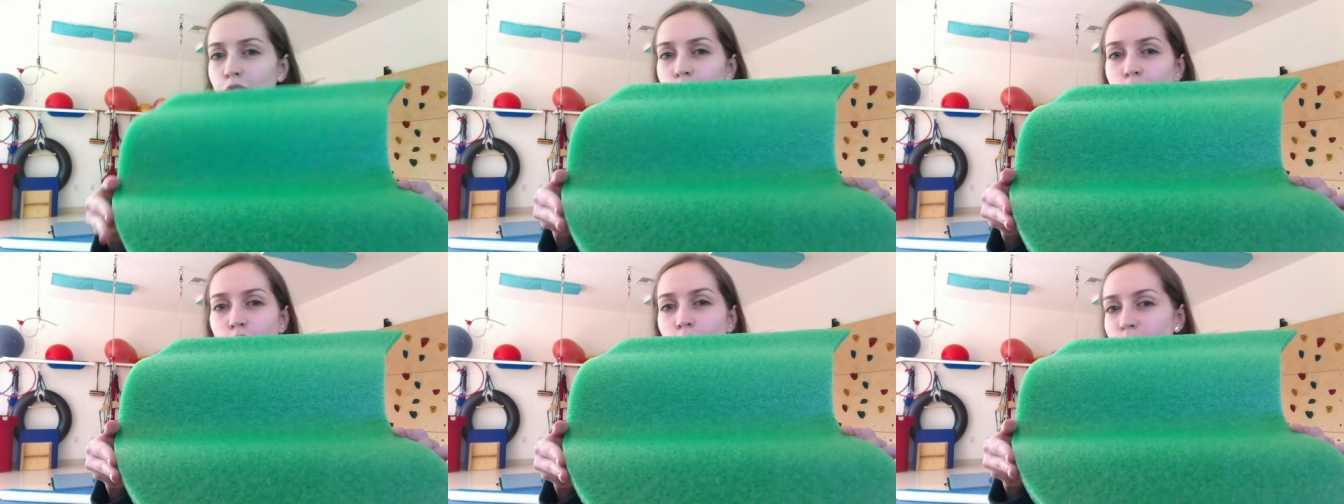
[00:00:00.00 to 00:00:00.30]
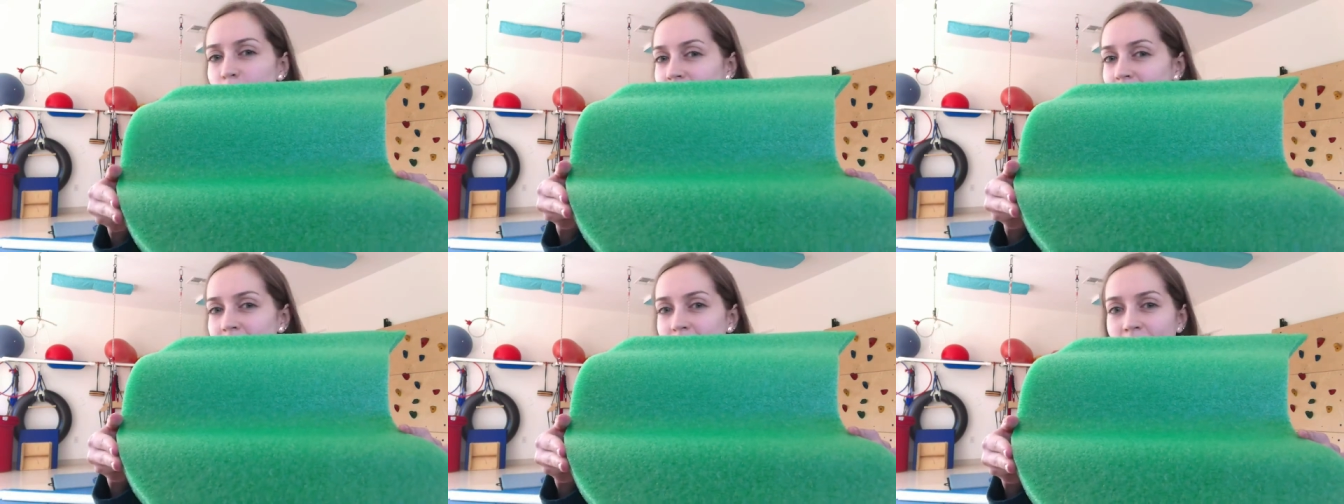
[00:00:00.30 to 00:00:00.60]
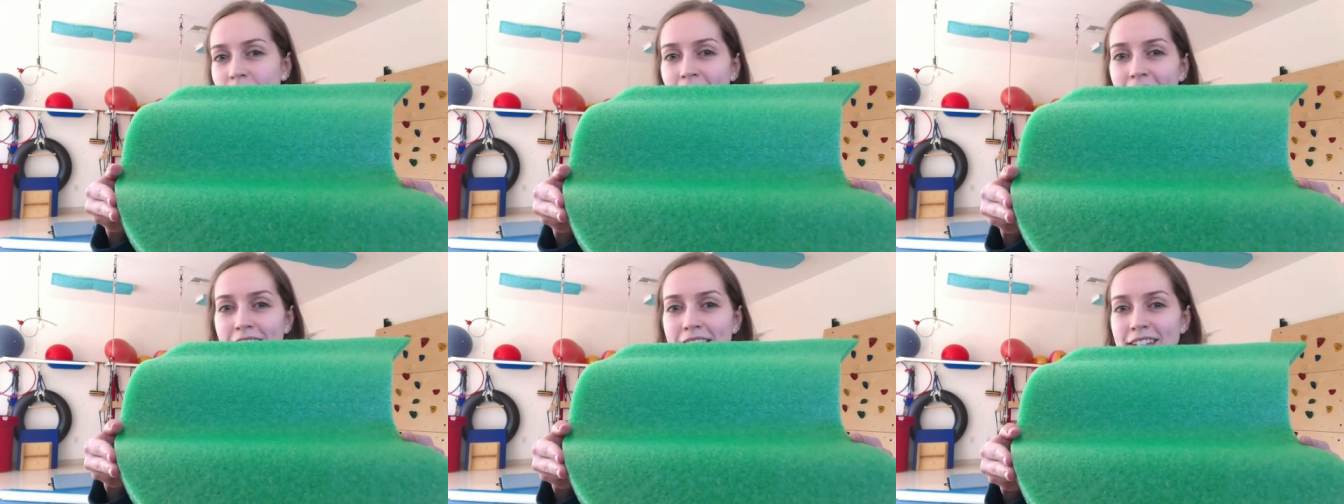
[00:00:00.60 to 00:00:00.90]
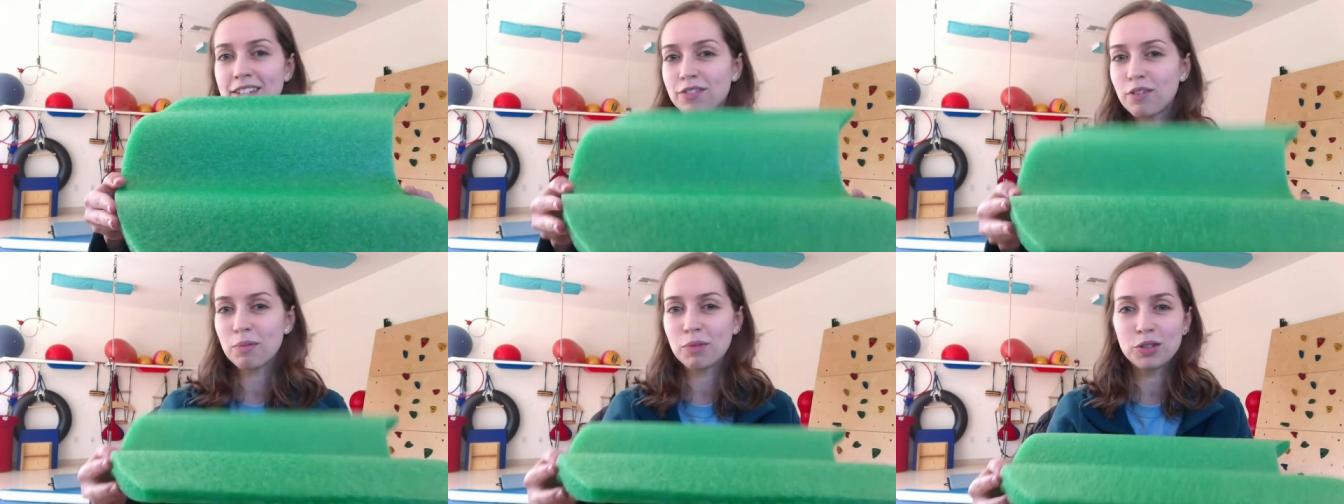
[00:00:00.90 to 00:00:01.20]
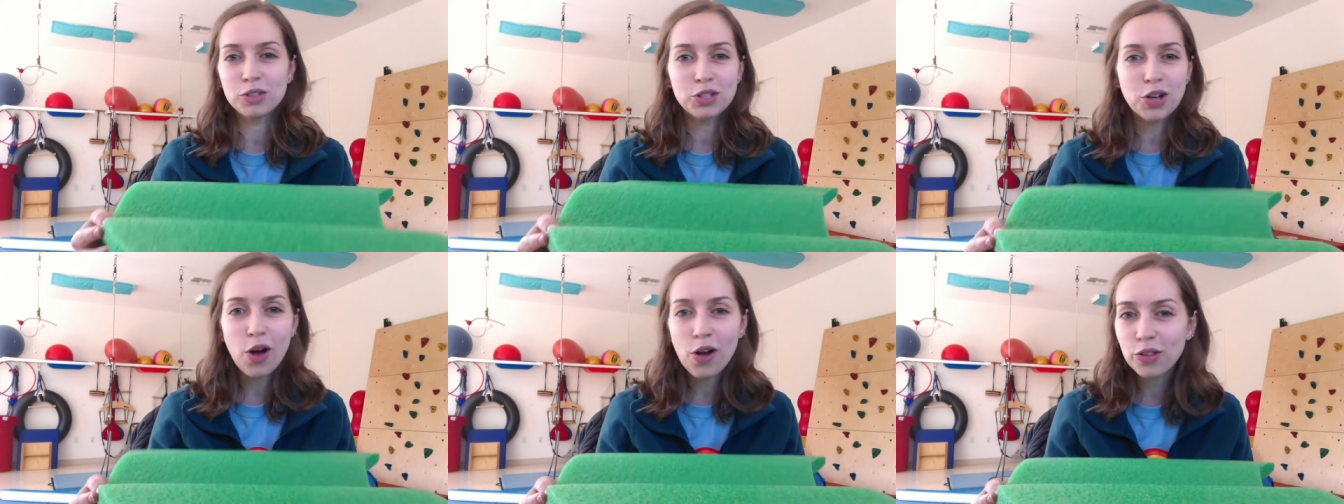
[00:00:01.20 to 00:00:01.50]
floaty device from
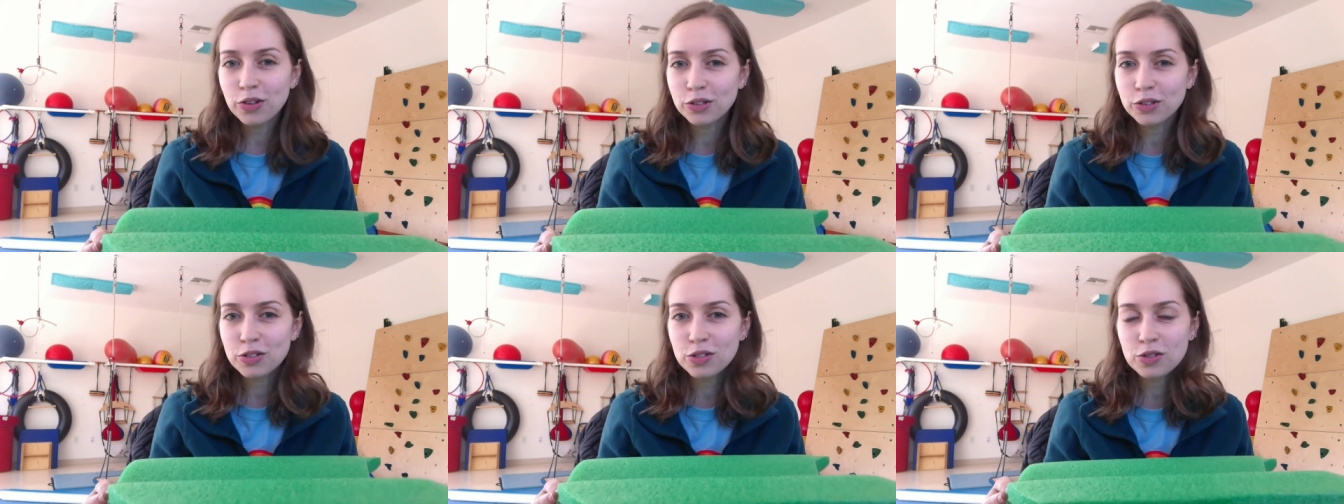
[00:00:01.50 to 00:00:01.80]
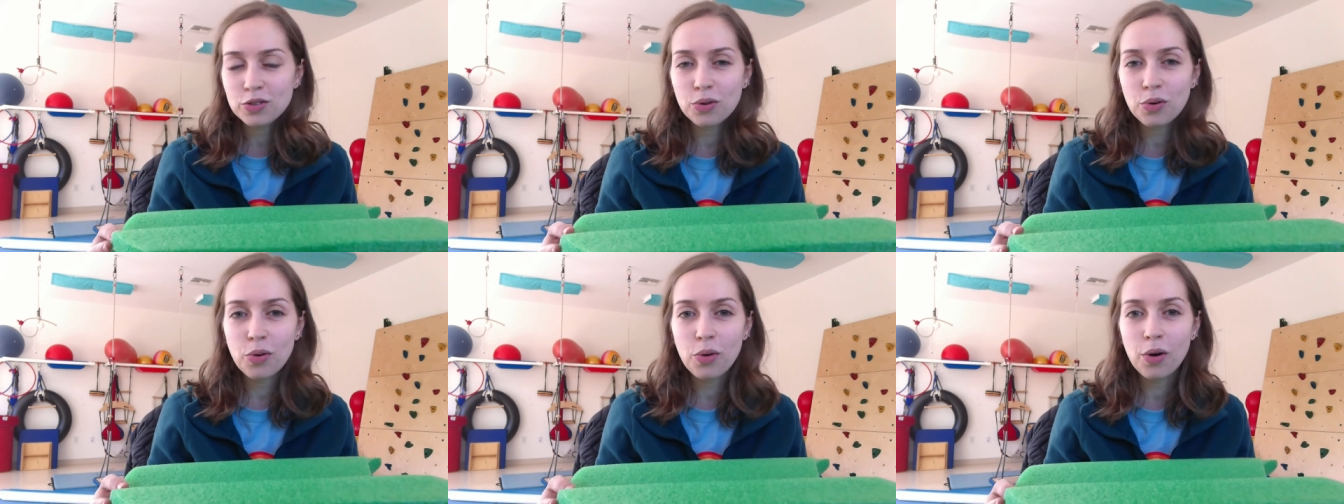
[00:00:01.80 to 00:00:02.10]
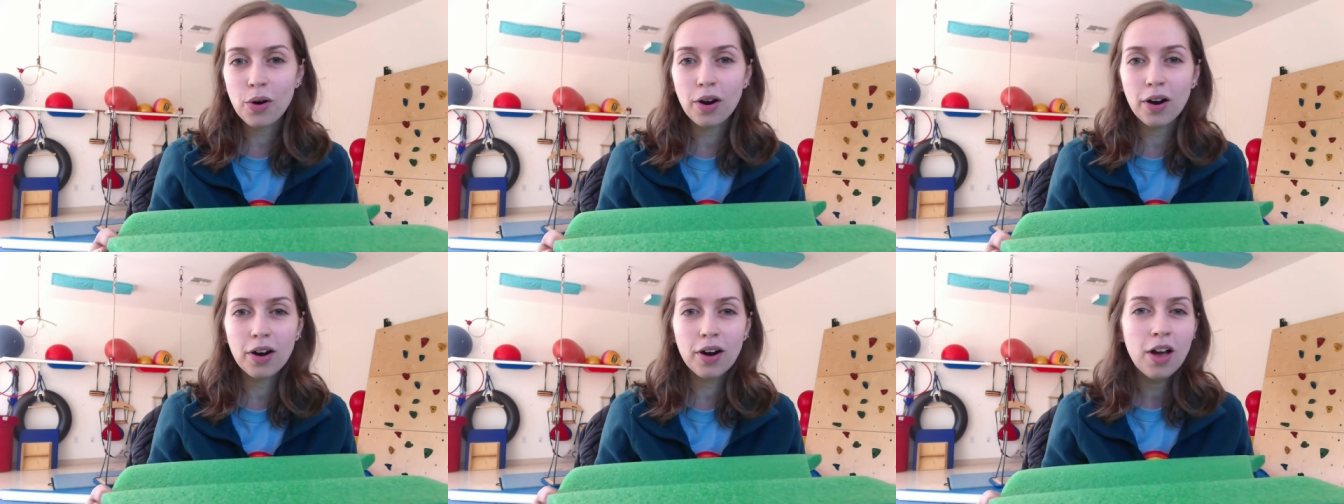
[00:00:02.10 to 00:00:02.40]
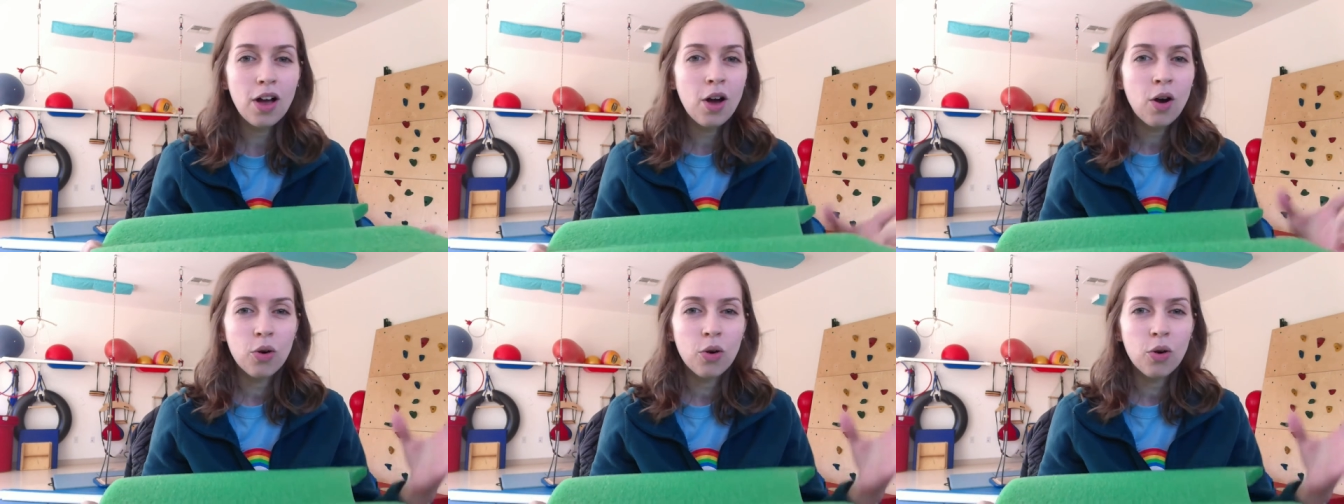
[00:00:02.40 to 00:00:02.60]
the dollar store,